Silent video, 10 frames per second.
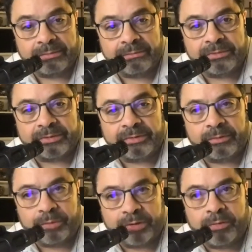which
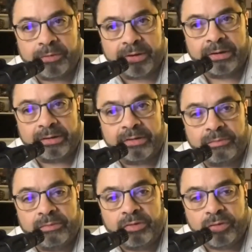we
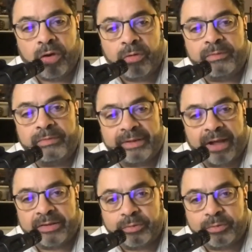know Dr.